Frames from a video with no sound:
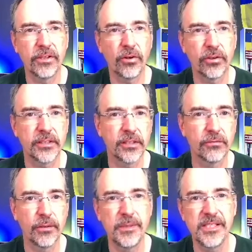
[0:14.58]

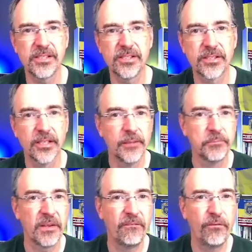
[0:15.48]
artillery pieces,
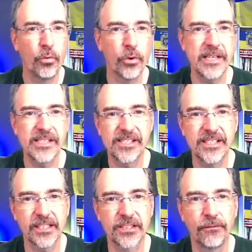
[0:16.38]

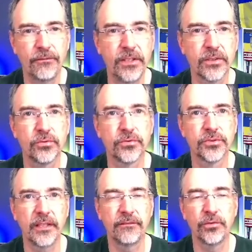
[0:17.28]
46 of vehicles
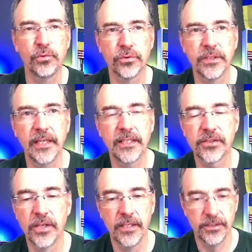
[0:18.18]
and fuel tanks.
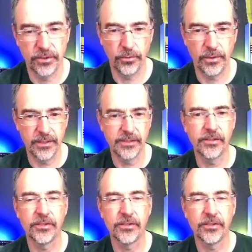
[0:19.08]
So this is,